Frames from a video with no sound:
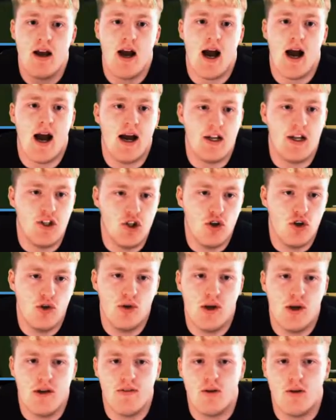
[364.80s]
I don't
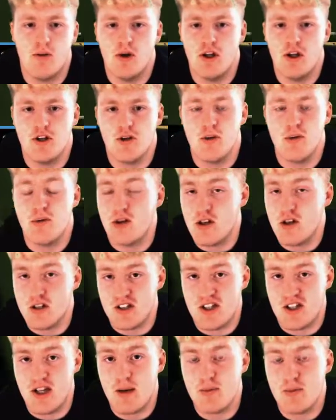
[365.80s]
know if I want to do it because
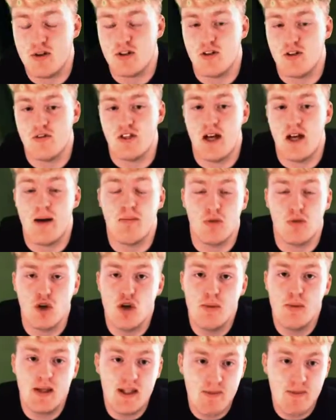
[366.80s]
of that, because obviously I'm going
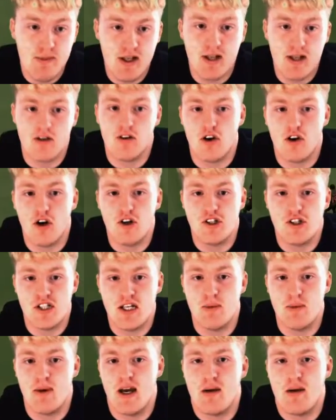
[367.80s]
to be limited on coins
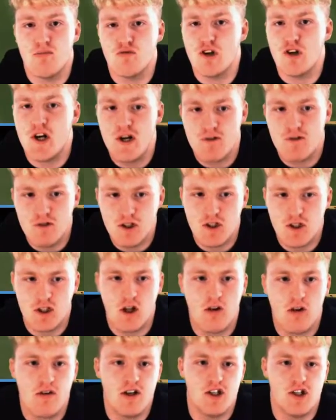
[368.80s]
anyway. I'm running a road to
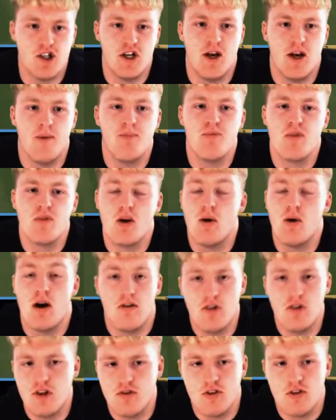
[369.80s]
glory this year. Well, I've
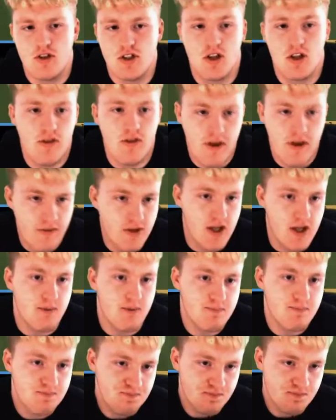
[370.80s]
run a road to glory every year.
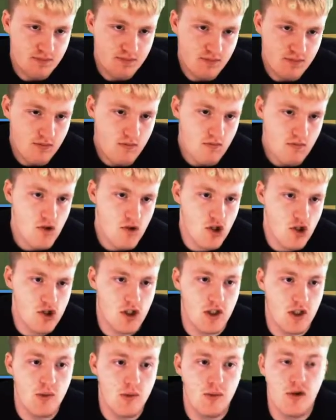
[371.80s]
So I
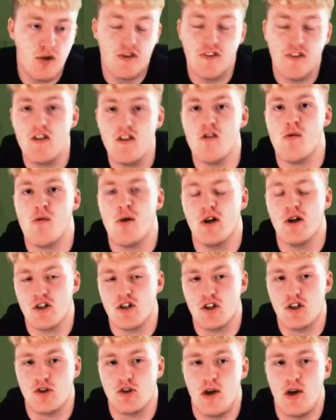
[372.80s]
don't put FIFA points
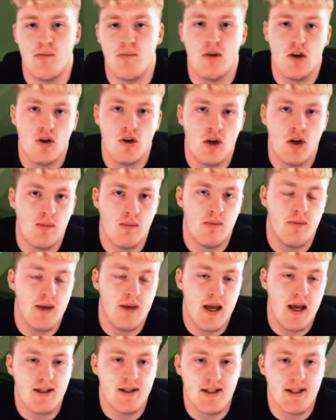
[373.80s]
on, so I'm not going to be able to